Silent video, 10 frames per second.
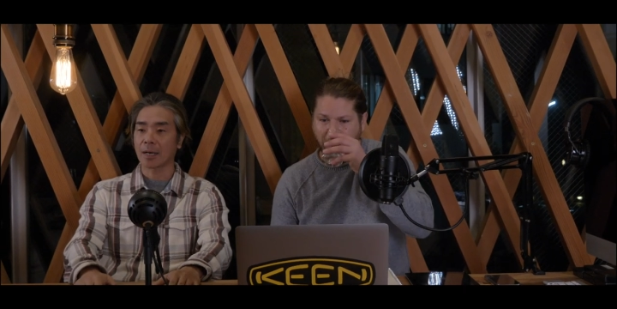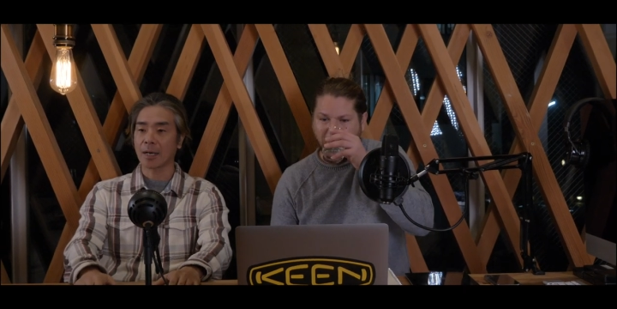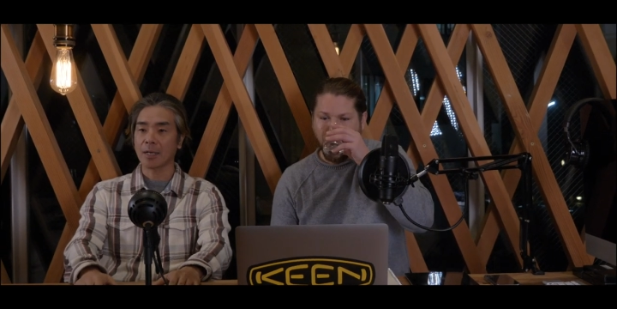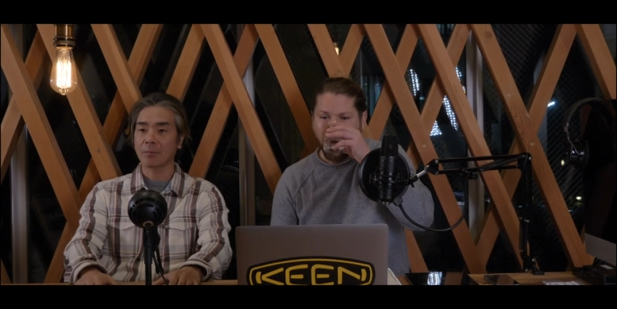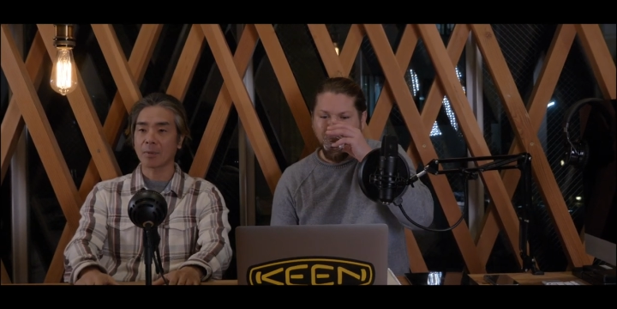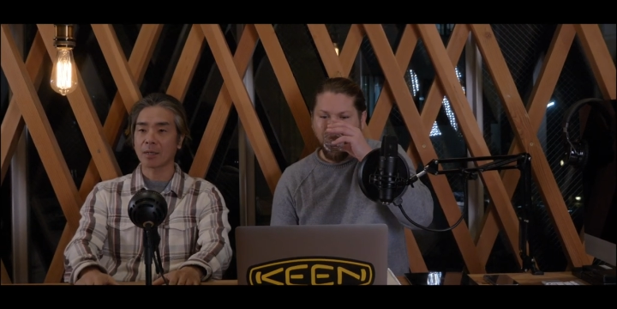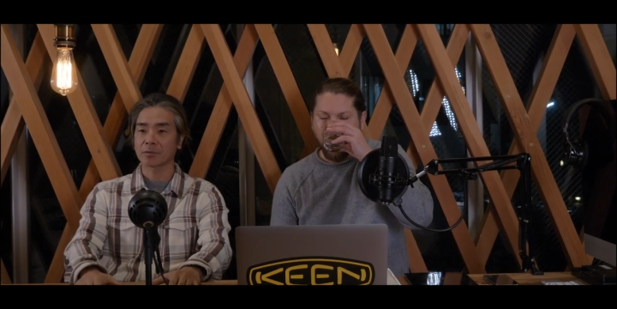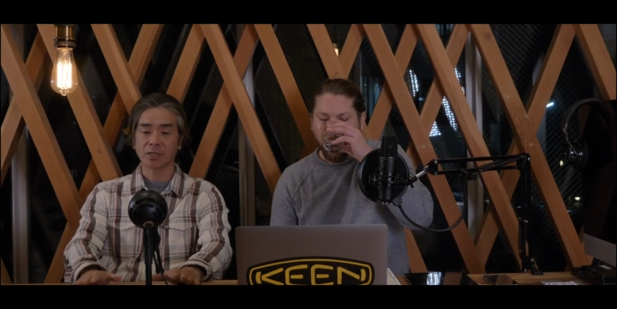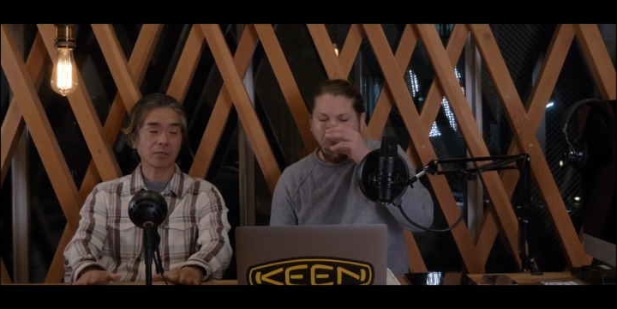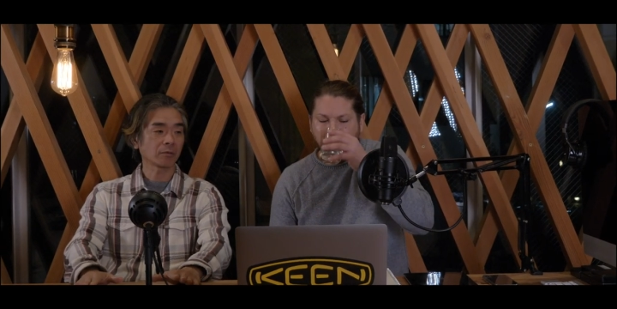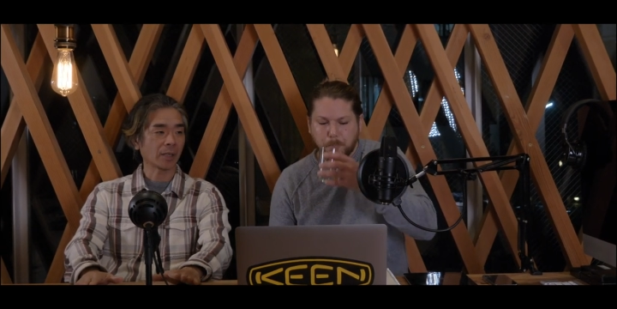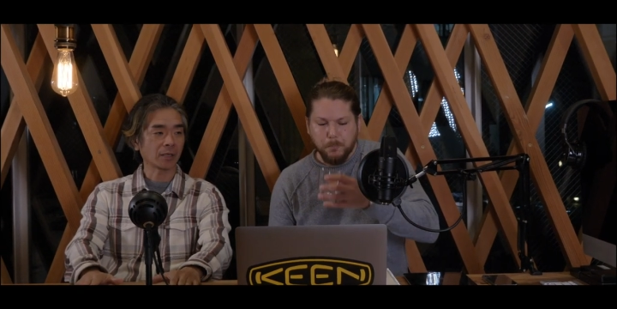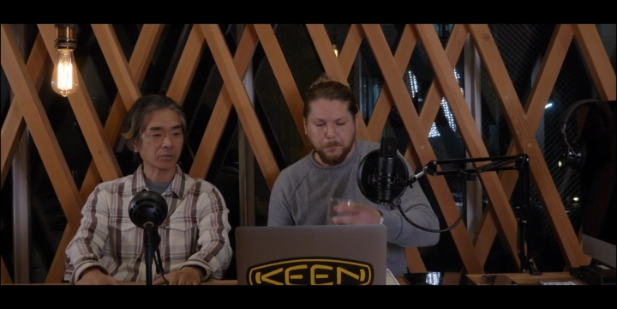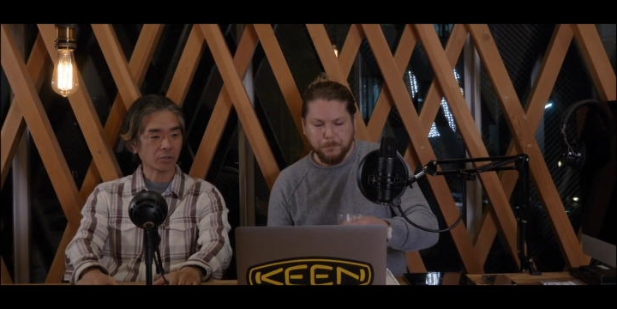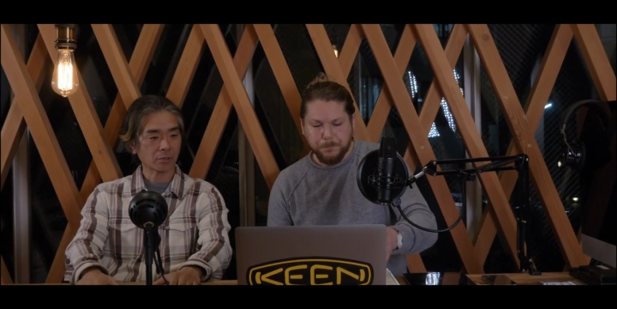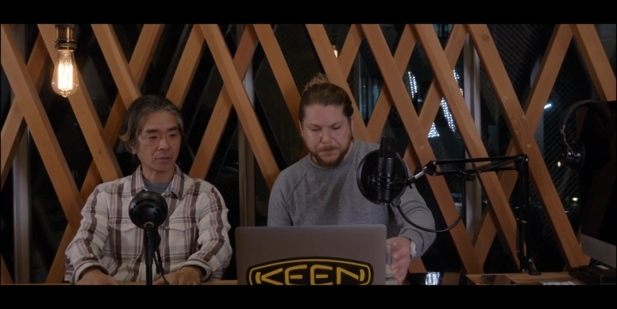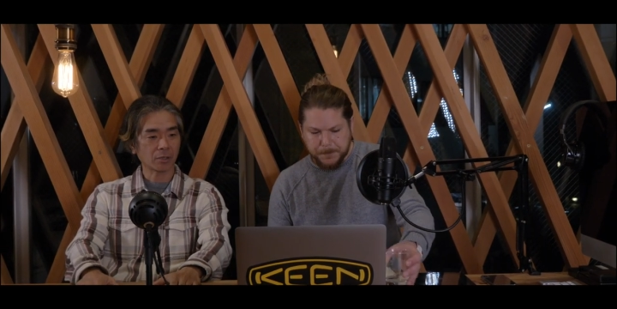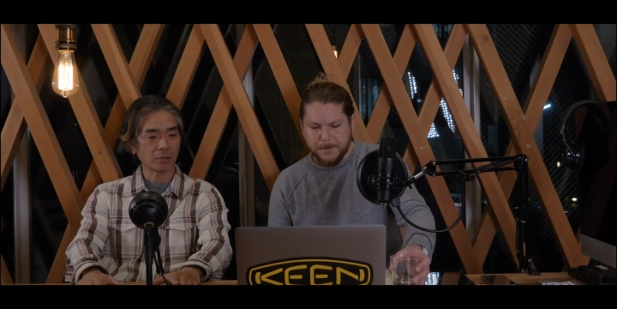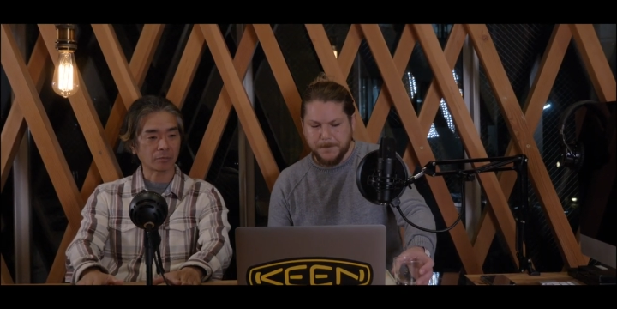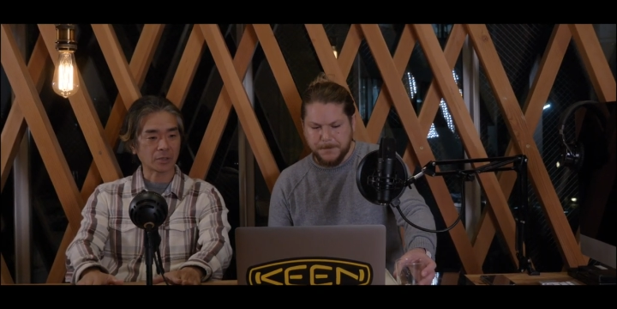Speaker 1: I am a general
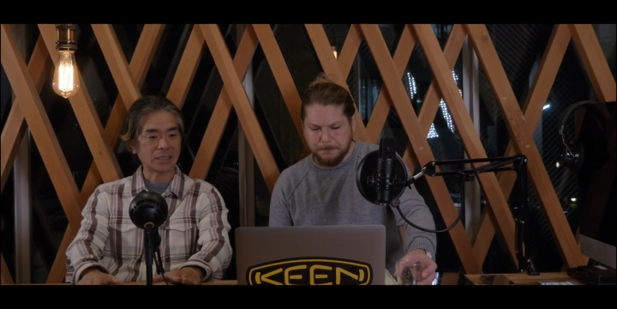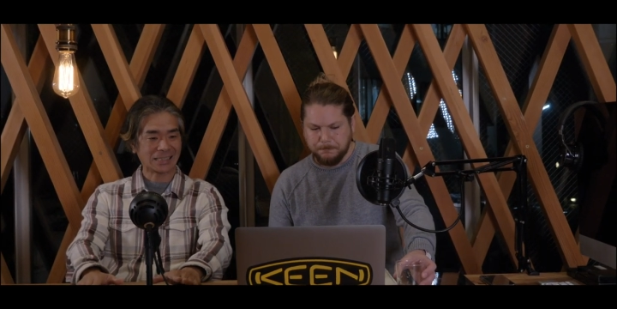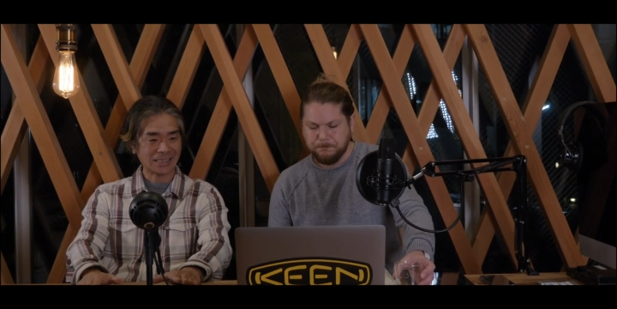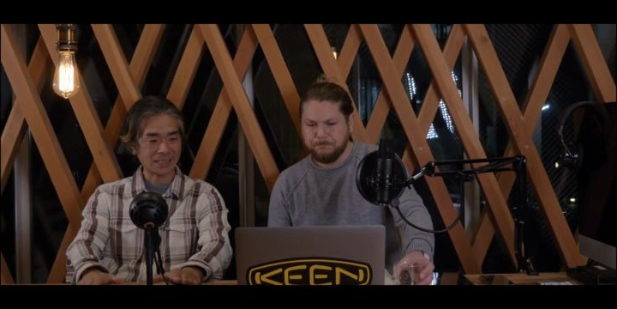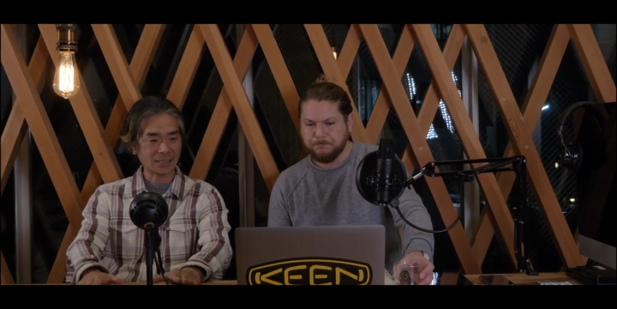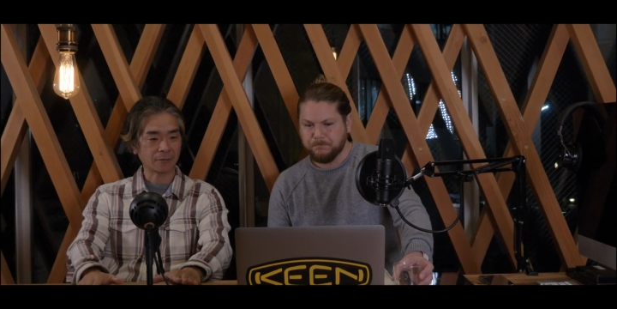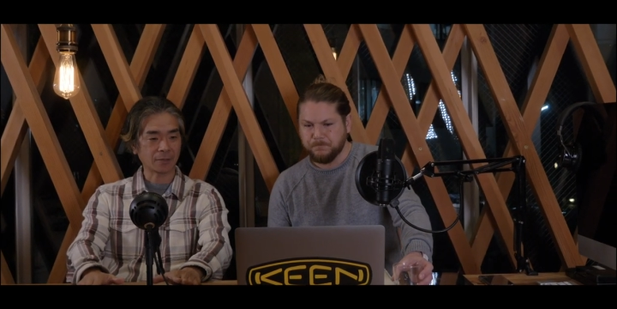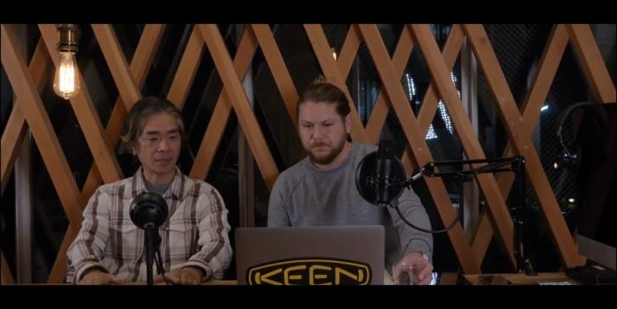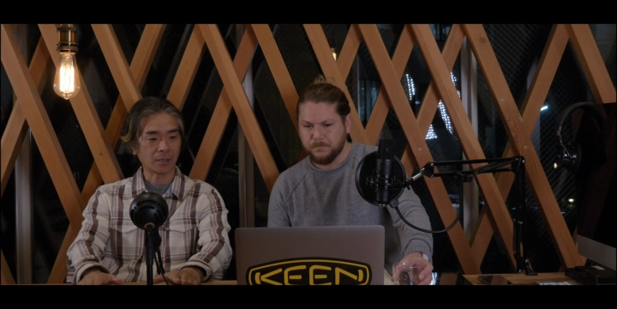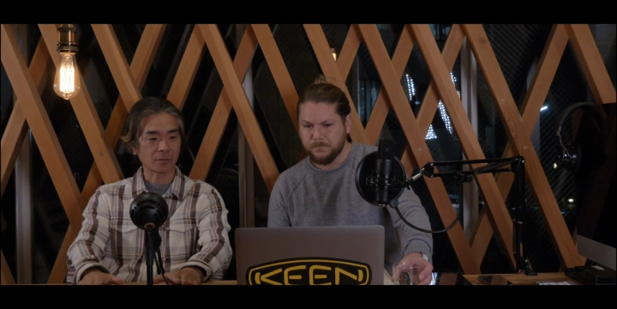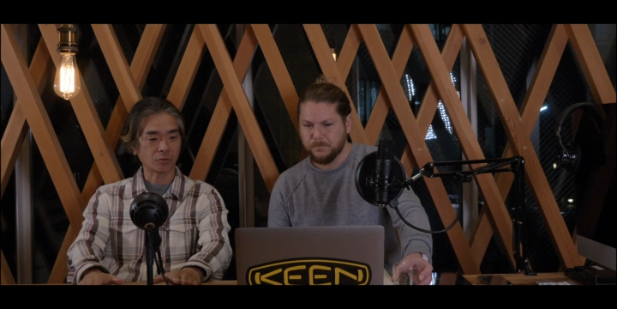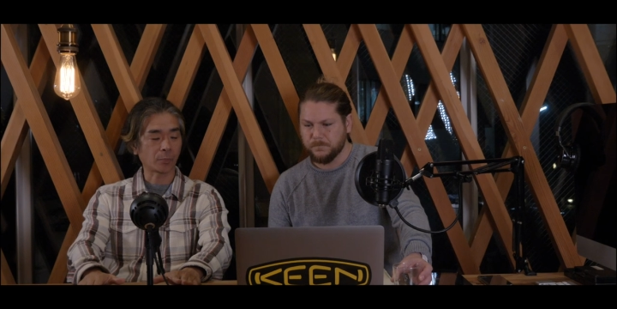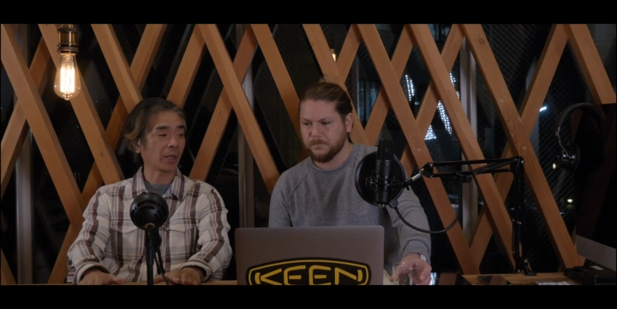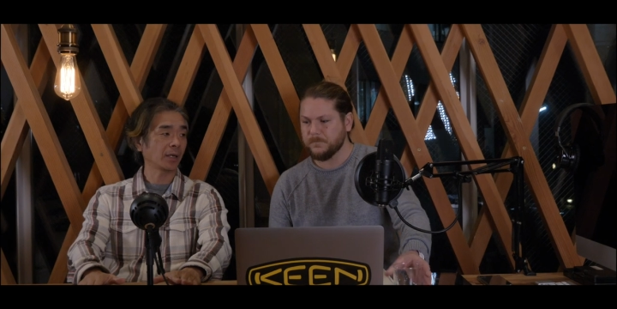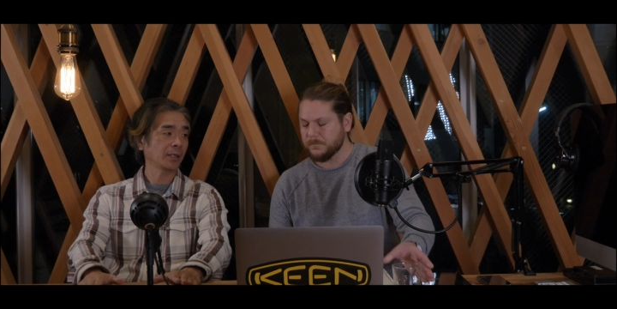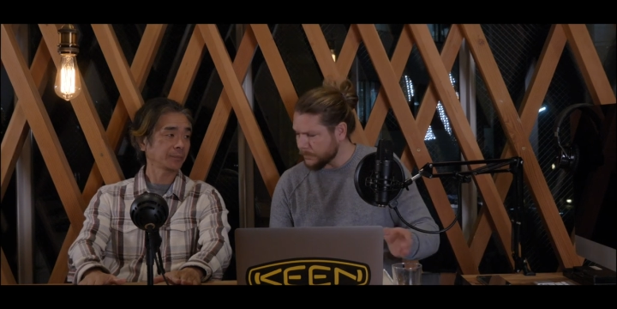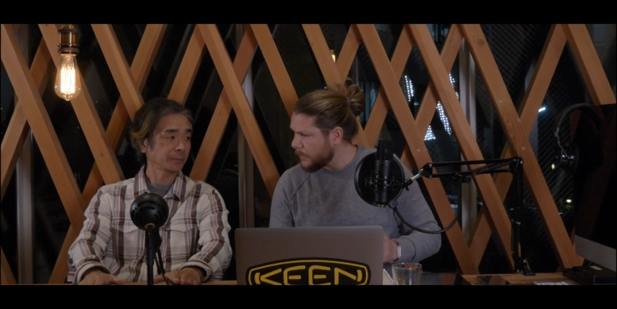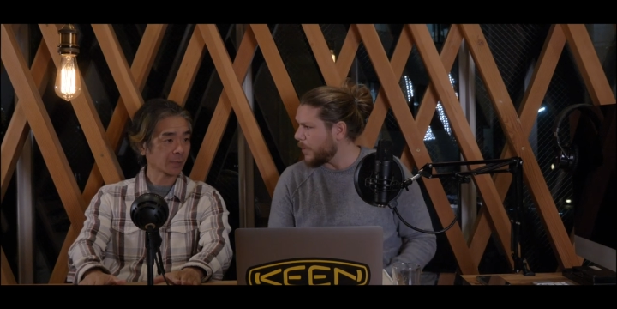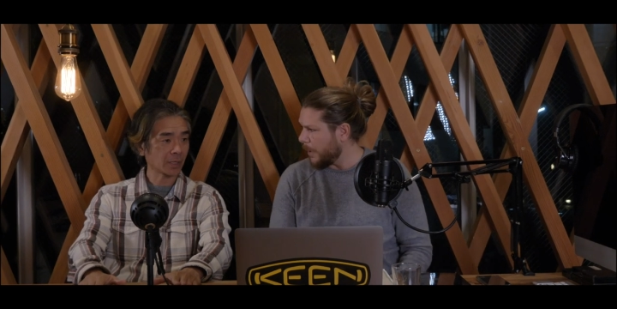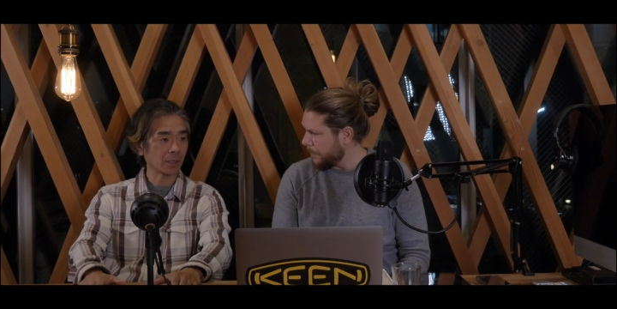manager of Keen Japan,
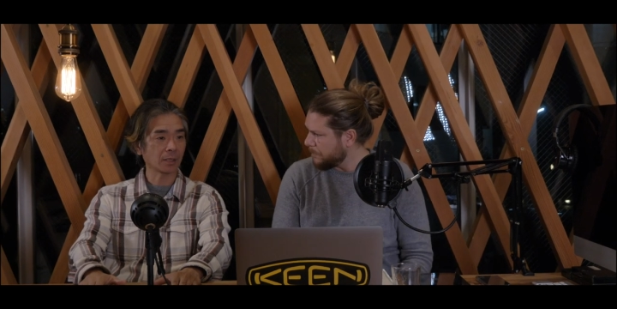okay.